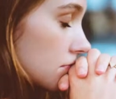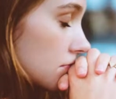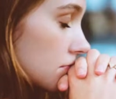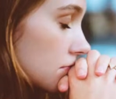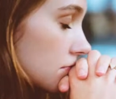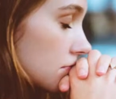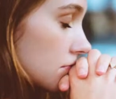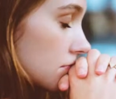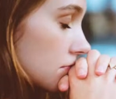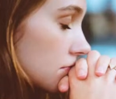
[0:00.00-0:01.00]

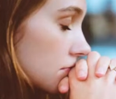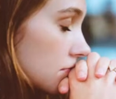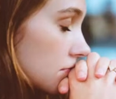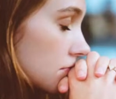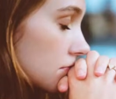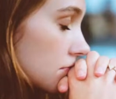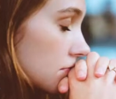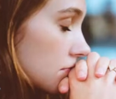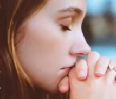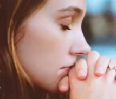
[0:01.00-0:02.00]

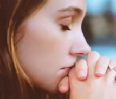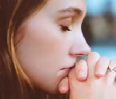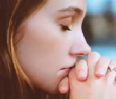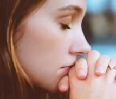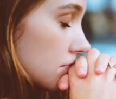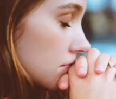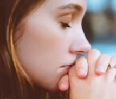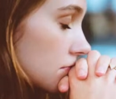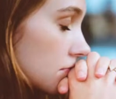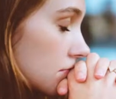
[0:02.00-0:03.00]

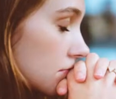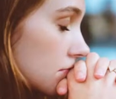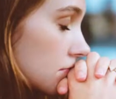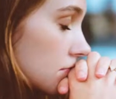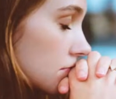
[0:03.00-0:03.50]
(no one is talking)